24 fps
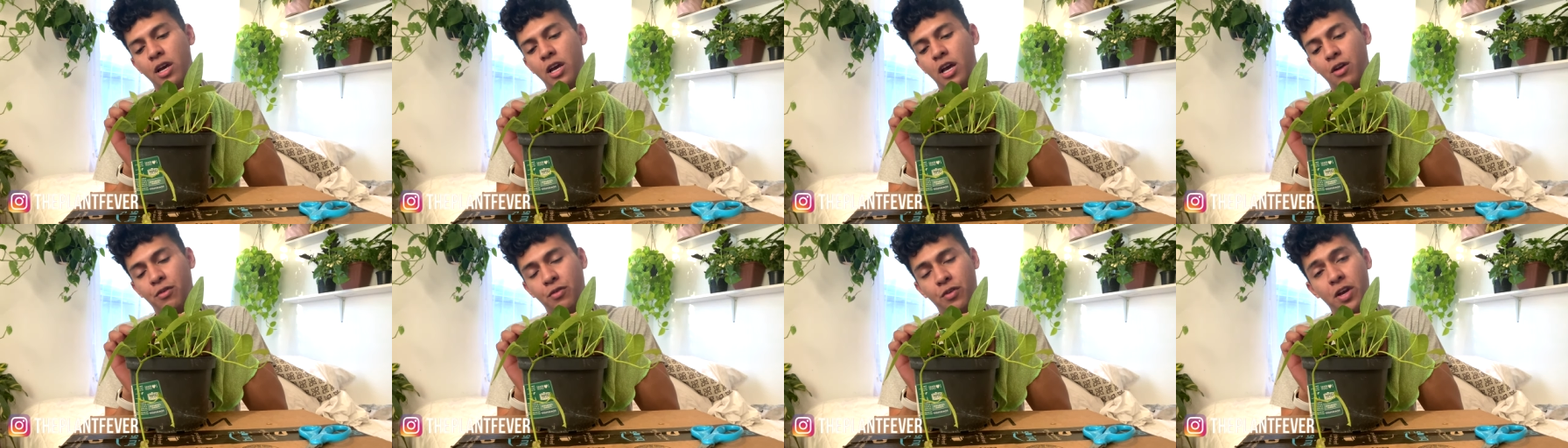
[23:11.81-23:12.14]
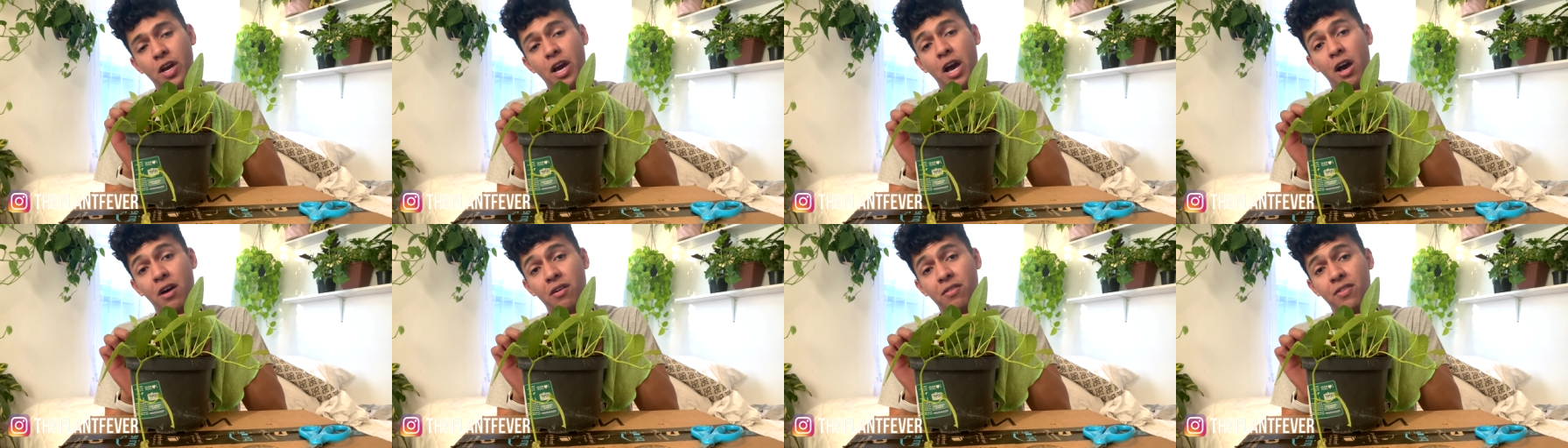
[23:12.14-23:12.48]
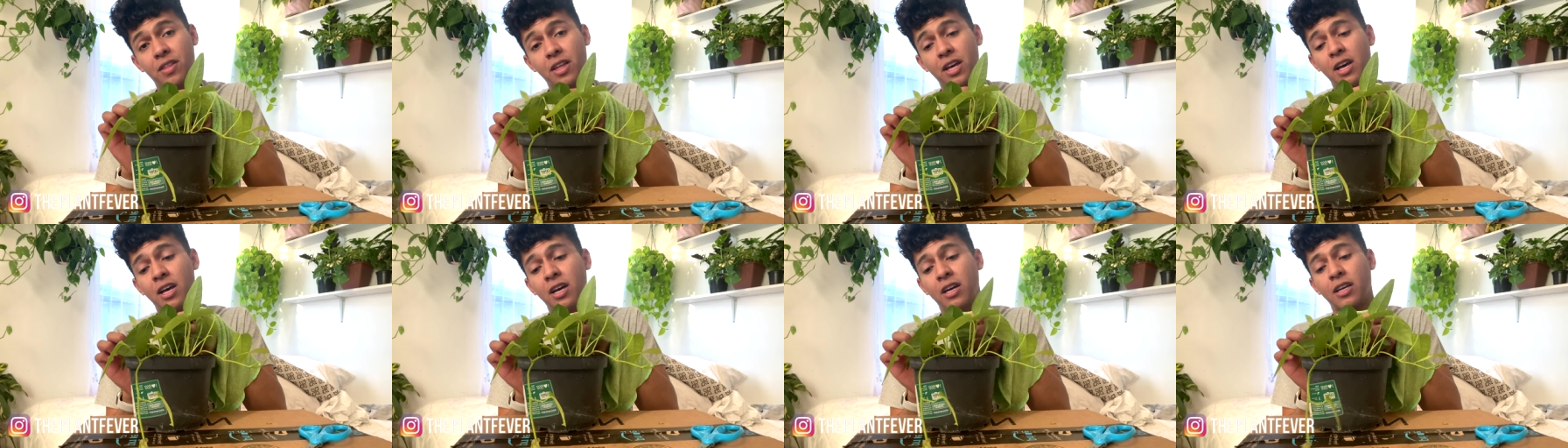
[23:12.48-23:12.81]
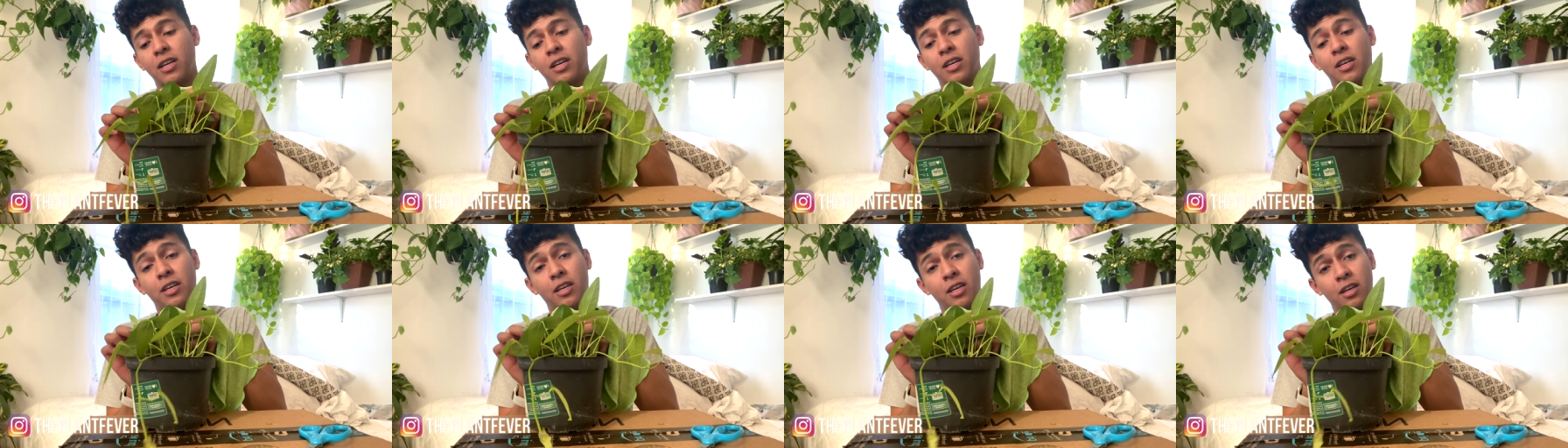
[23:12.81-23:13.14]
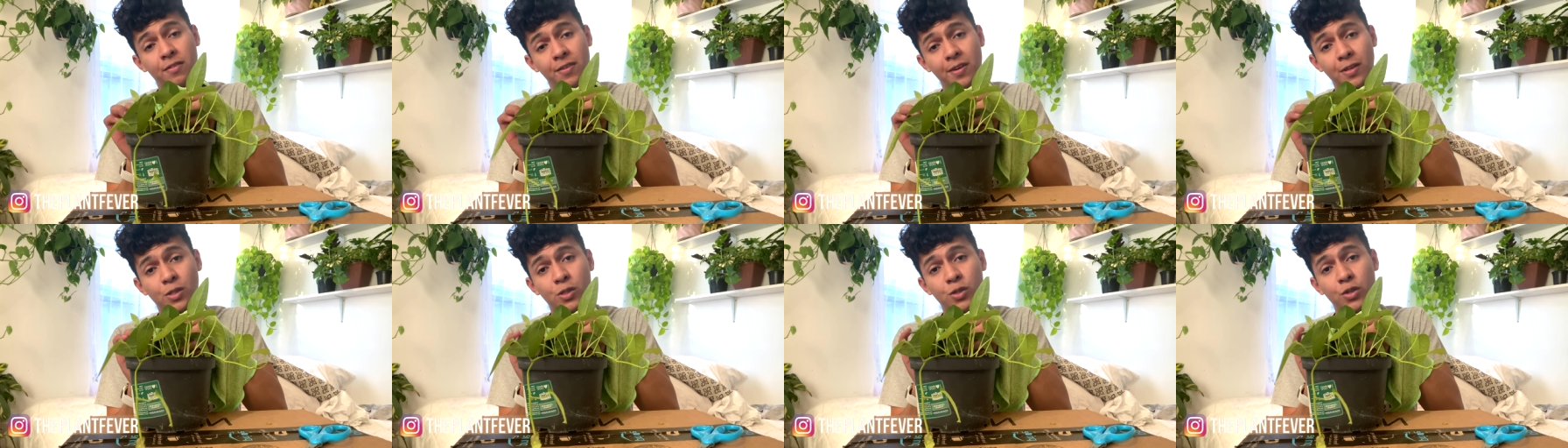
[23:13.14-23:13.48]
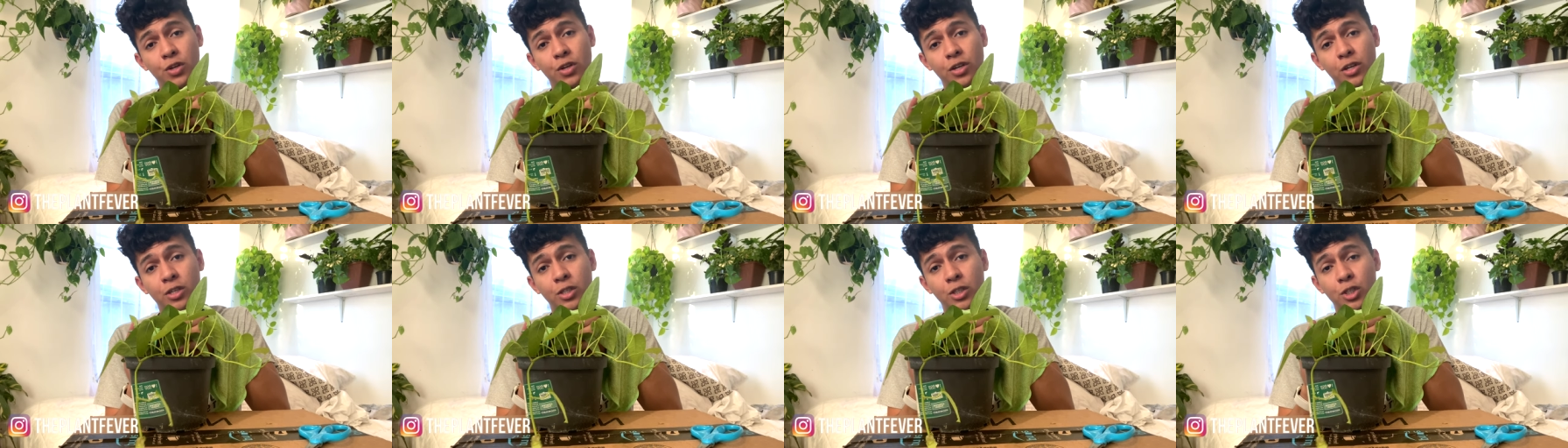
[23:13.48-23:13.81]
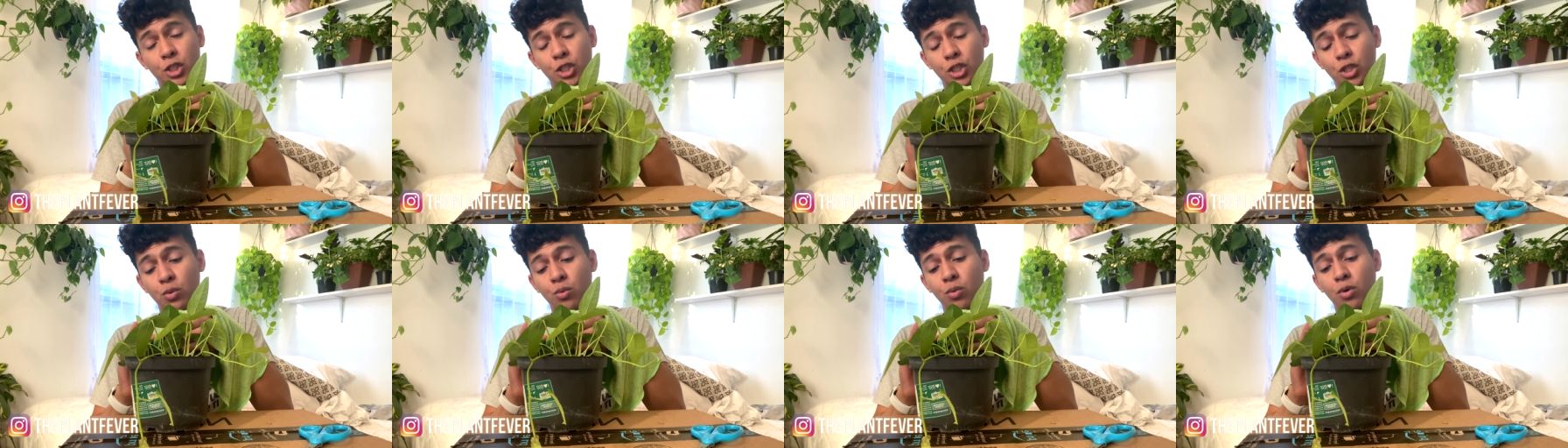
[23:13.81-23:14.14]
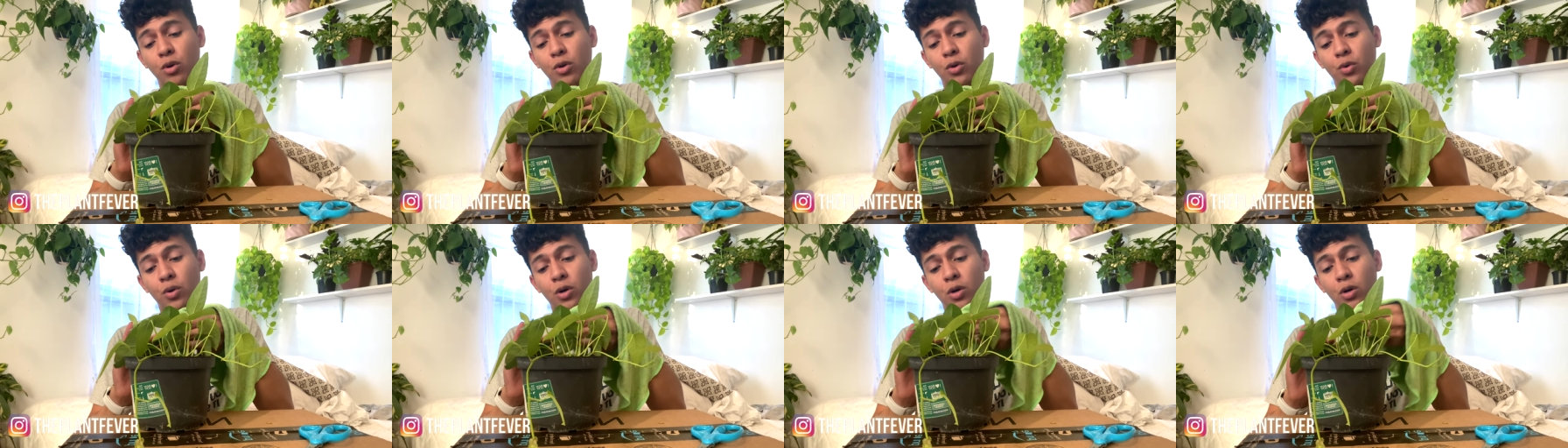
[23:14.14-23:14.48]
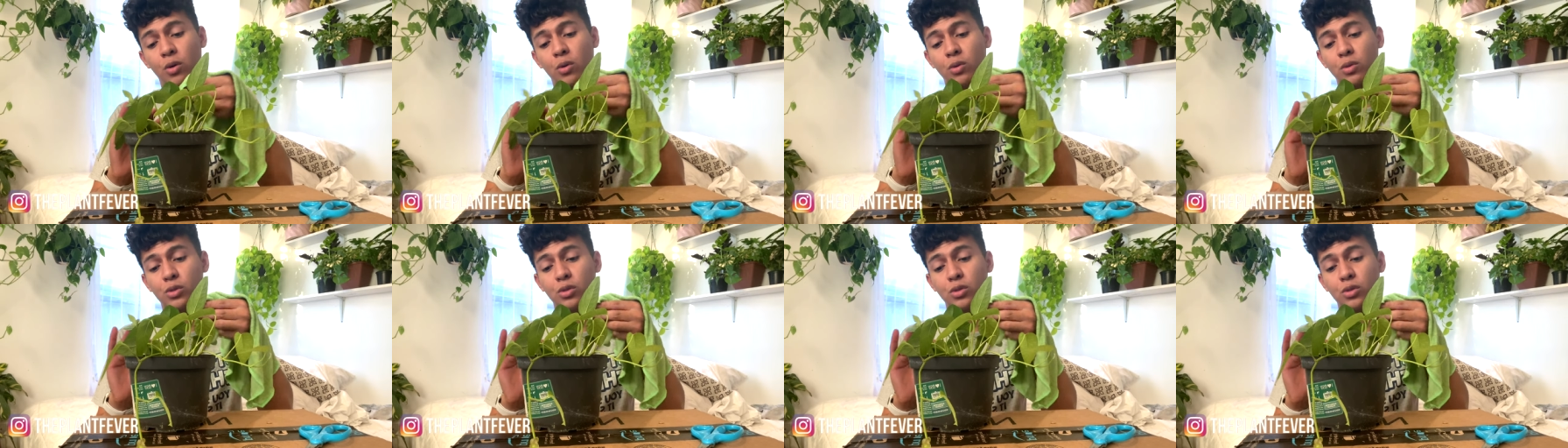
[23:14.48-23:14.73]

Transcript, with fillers: if you have that give it to her because she will grow